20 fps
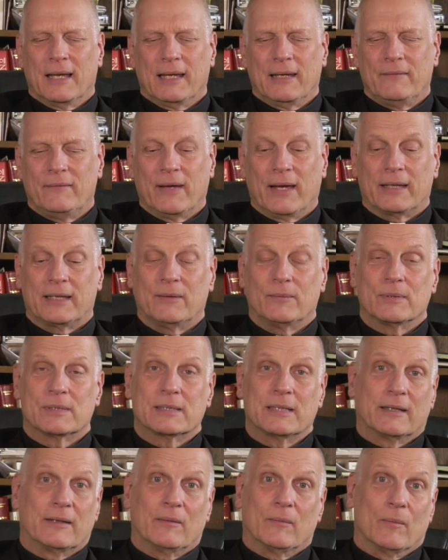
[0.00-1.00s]
In fact, he was
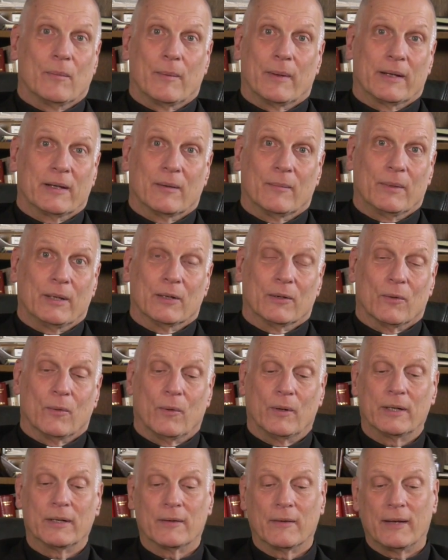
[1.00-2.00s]
thinking of becoming a
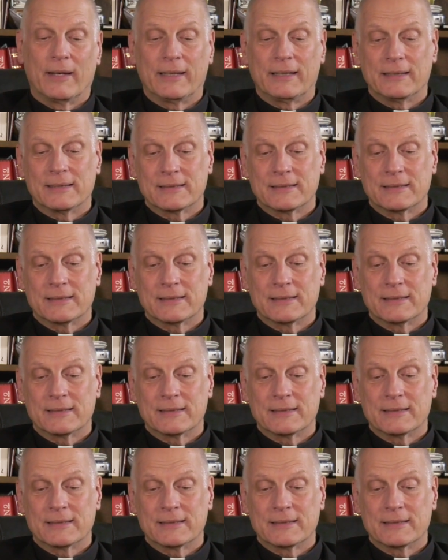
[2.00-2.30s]
lawyer like